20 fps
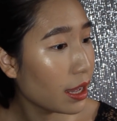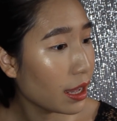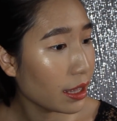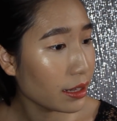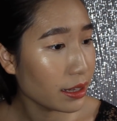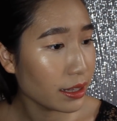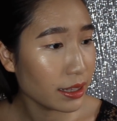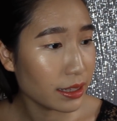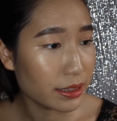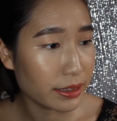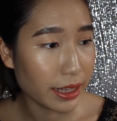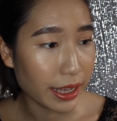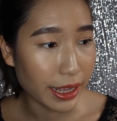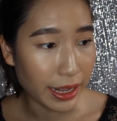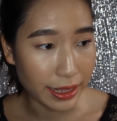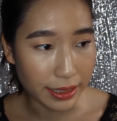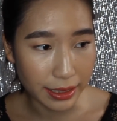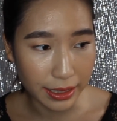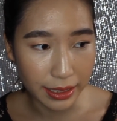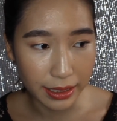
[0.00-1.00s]
Other than that,
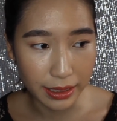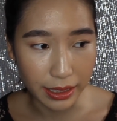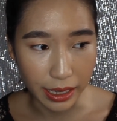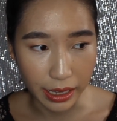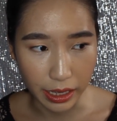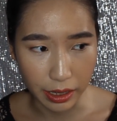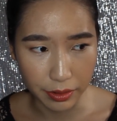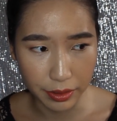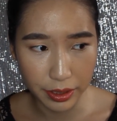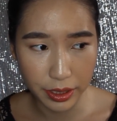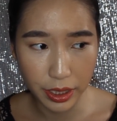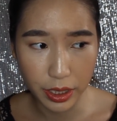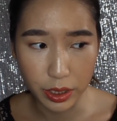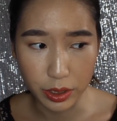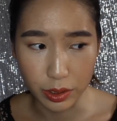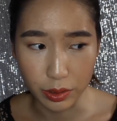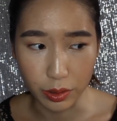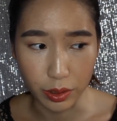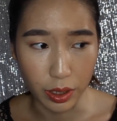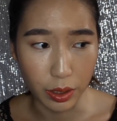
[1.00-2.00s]
I think that
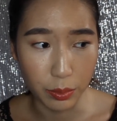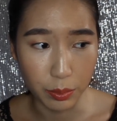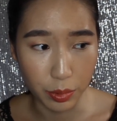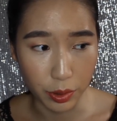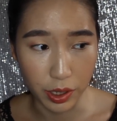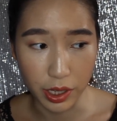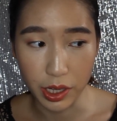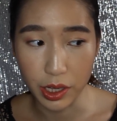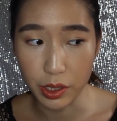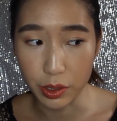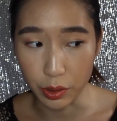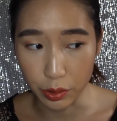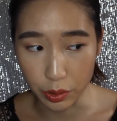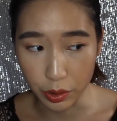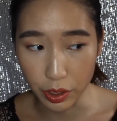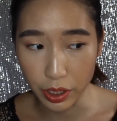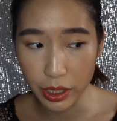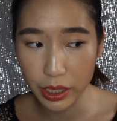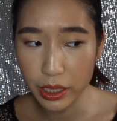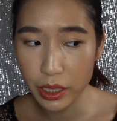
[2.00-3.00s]
everything's looking pretty
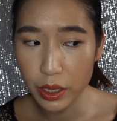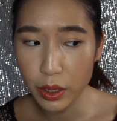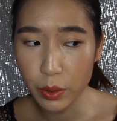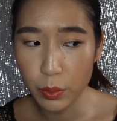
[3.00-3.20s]
good.